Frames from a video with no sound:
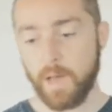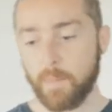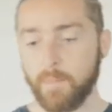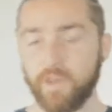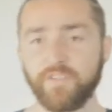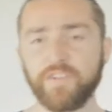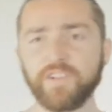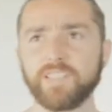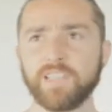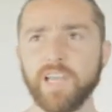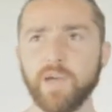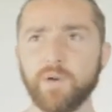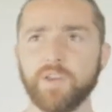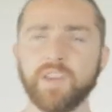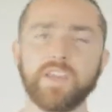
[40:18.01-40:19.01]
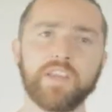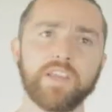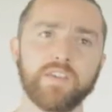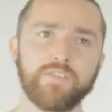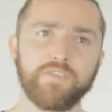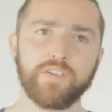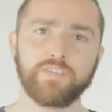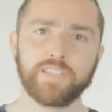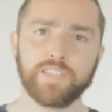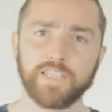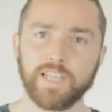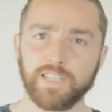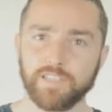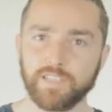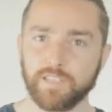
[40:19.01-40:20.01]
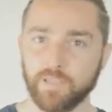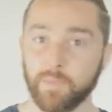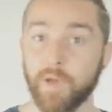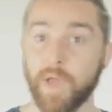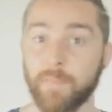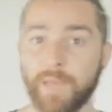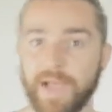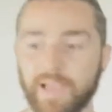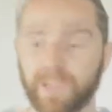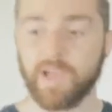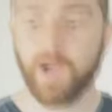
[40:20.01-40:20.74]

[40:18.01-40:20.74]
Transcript: But if, let's say, I needed 50 cents to buy a pack of